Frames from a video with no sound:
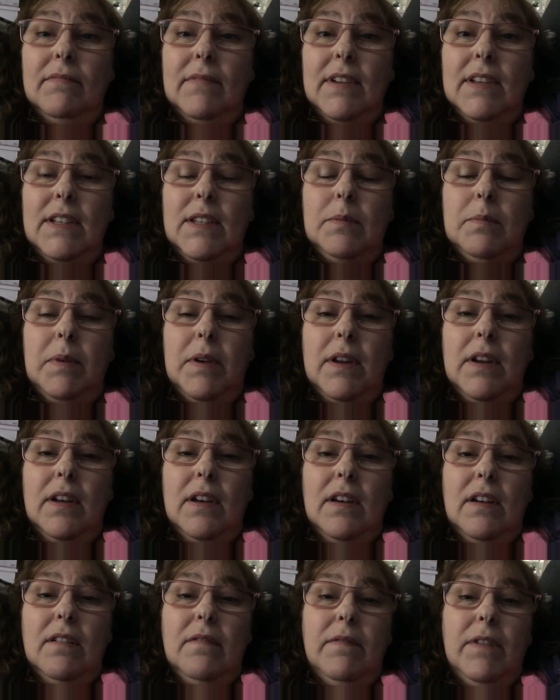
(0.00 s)
It's been
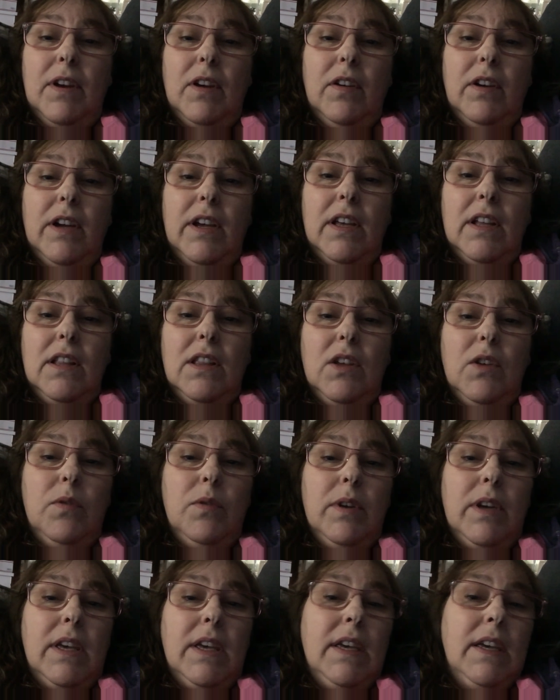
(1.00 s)
a very
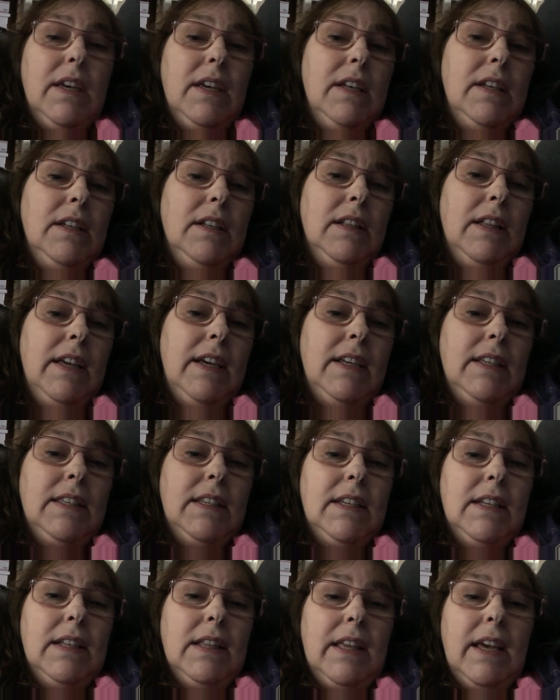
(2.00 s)
low-key,
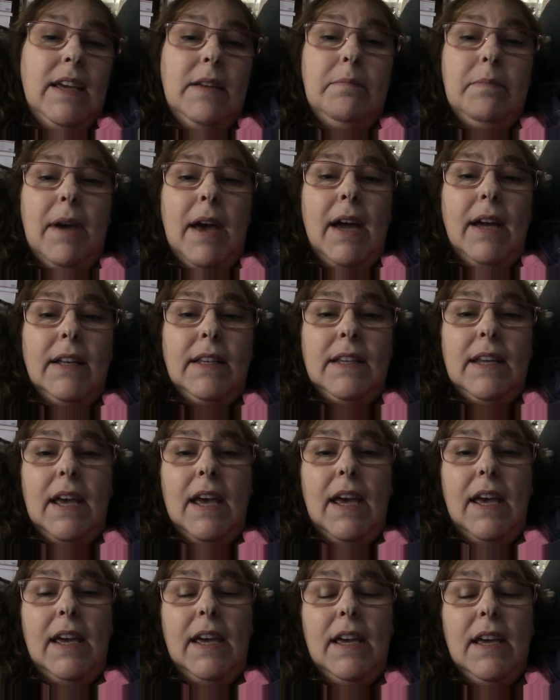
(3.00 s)
lazy, laid-back
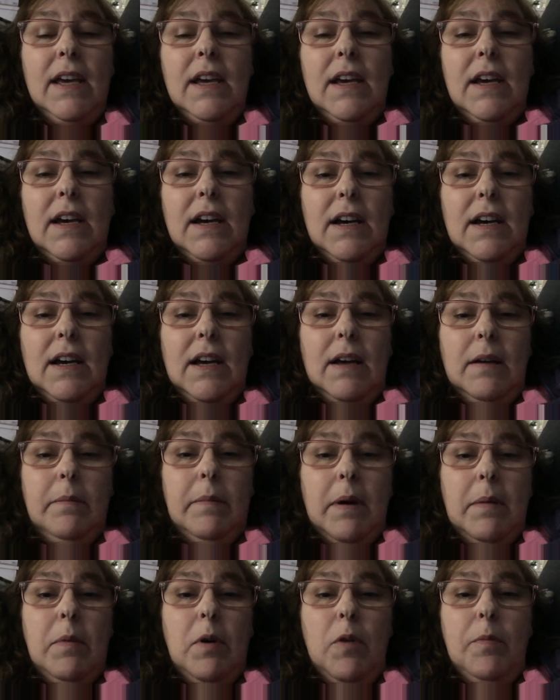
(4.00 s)
day.
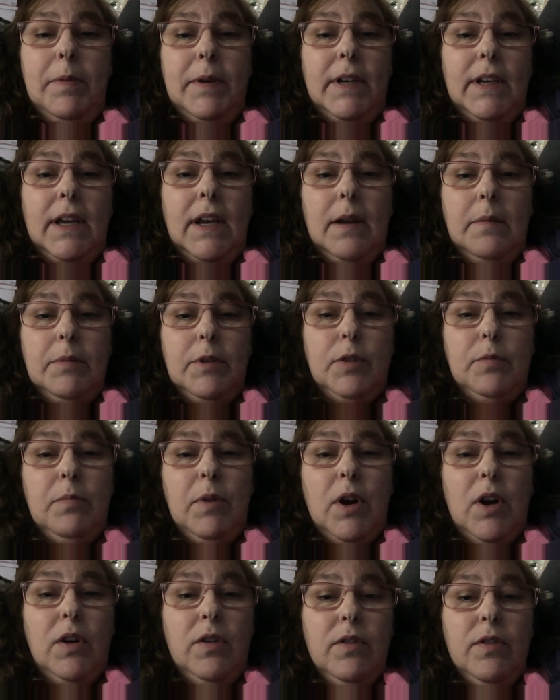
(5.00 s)
Um, I'm hoping to get up
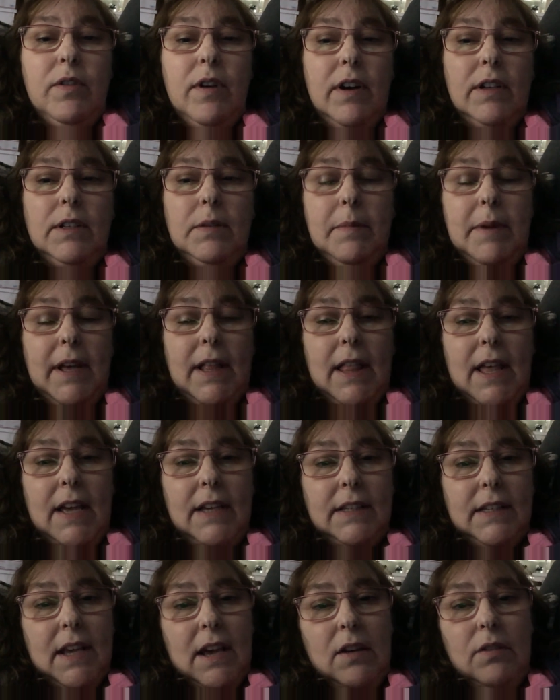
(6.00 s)
tomorrow and go out to my
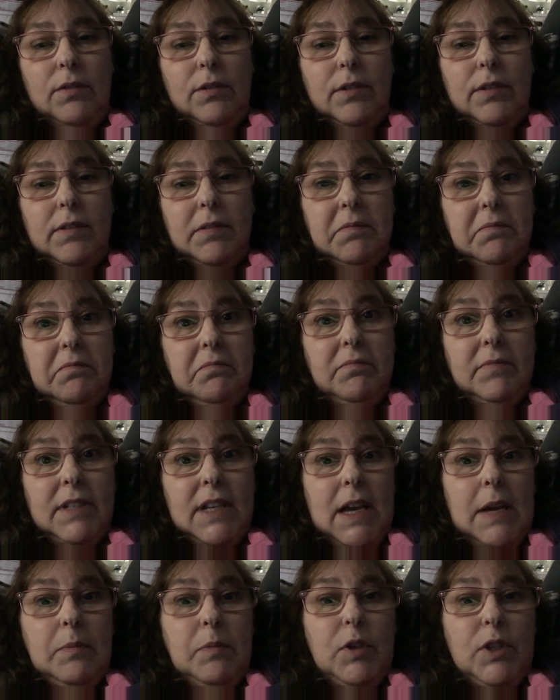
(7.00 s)
glass house.
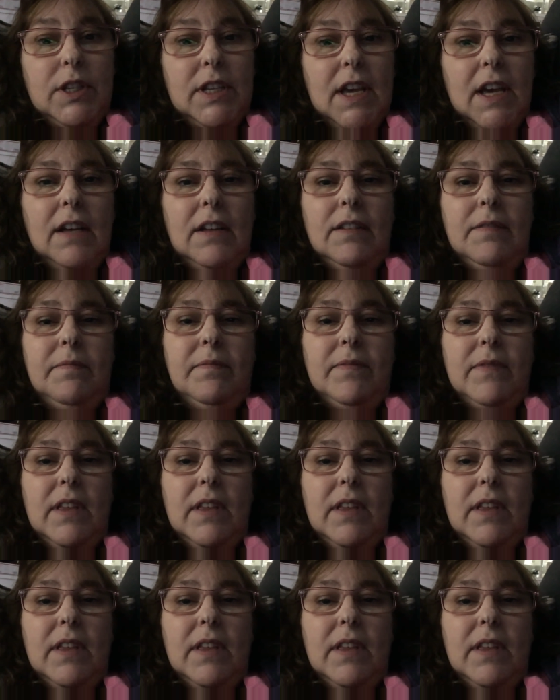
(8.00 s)
Time will tell.